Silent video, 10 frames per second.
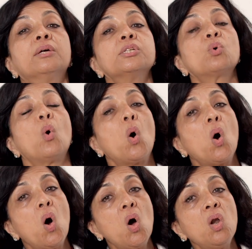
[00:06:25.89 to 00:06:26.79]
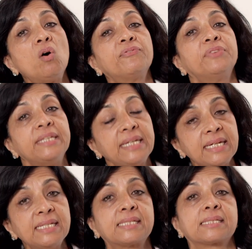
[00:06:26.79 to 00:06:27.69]
So all of
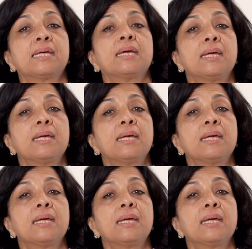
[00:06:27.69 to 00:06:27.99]
these